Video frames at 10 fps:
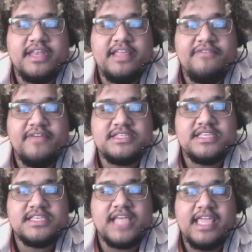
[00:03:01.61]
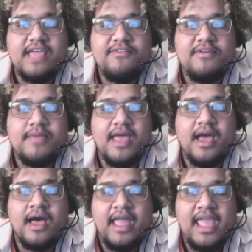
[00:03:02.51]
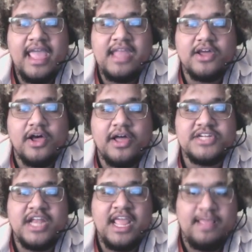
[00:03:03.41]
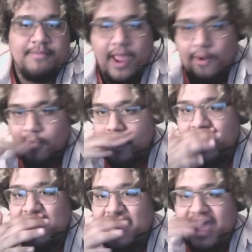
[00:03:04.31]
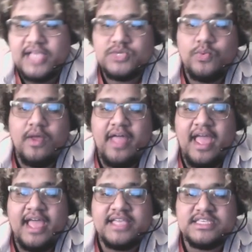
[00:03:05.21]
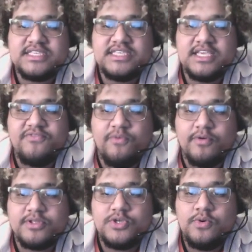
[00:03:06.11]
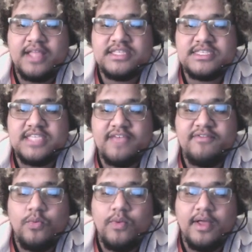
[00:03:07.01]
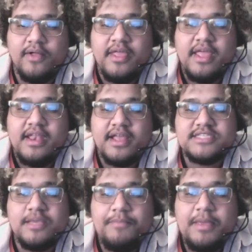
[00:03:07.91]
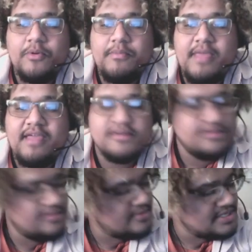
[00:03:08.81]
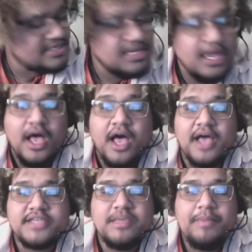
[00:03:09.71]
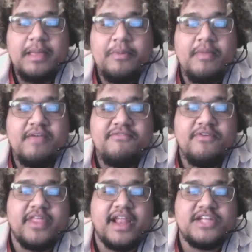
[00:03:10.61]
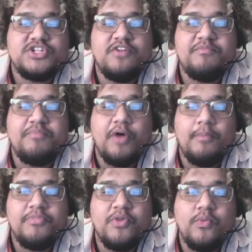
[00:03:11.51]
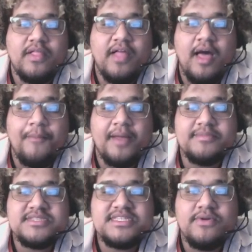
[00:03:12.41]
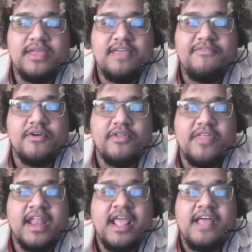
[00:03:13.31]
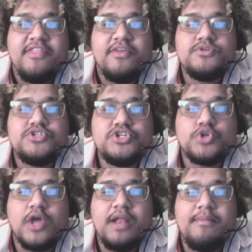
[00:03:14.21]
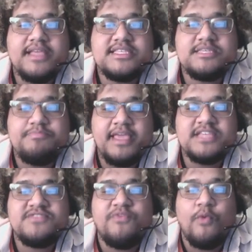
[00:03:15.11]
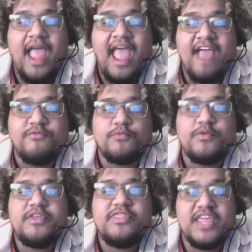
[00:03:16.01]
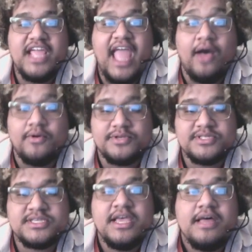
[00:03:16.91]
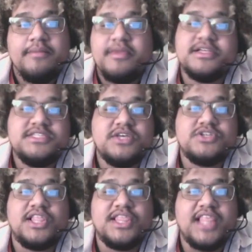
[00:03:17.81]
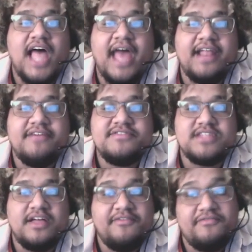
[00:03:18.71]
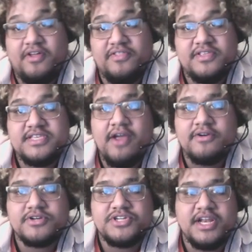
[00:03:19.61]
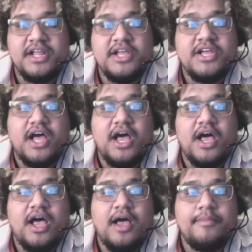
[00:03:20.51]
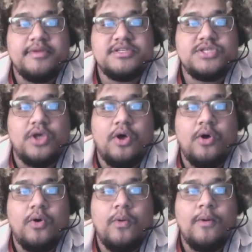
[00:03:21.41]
defenses, I gave him 8 dodge and 8 parry, as well as 6 fortitude and 7 will. Now some people may some people may feel that I should have pumped the will up. I'm still iffy on that. They was just trying to make space for everything else because there's a lot of stuff on this character sheet. So